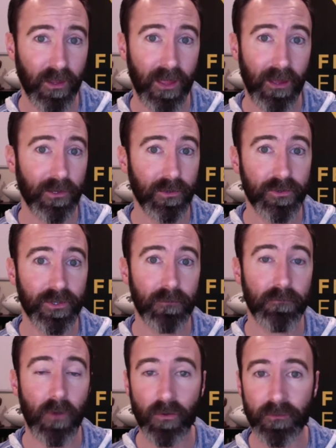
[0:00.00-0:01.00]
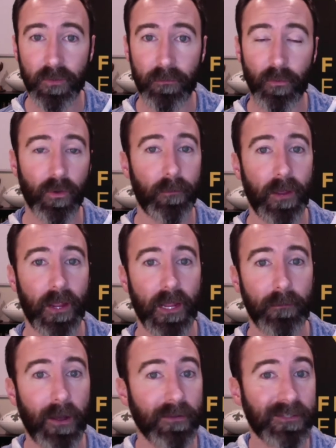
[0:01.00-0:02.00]
that usually most people would have paid
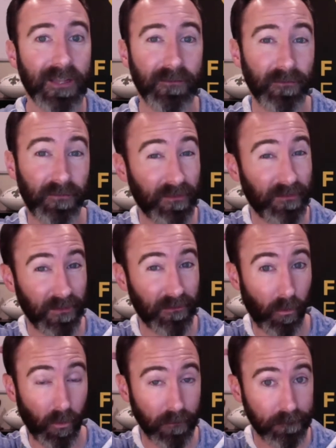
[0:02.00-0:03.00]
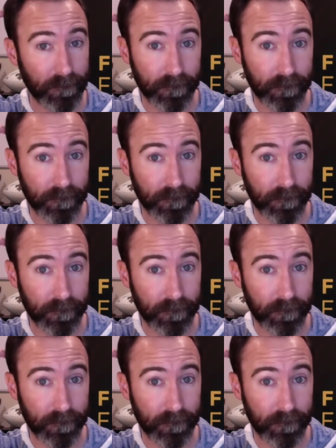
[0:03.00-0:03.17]
about $750 for.